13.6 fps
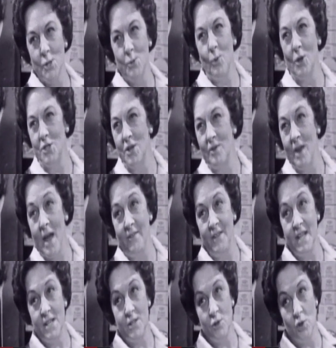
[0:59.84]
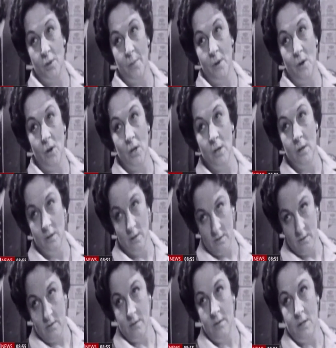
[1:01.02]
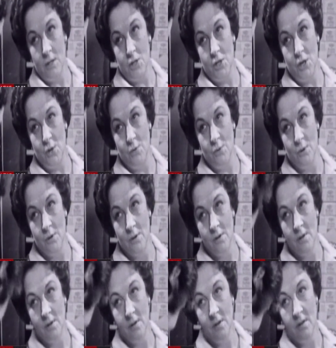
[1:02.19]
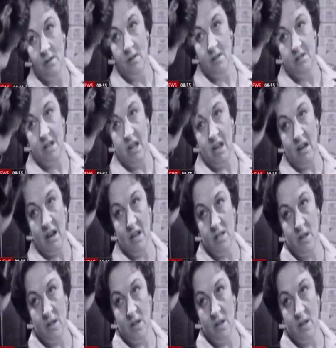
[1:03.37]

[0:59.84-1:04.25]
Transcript: wants watching round here, sonny boy, it's you. And take your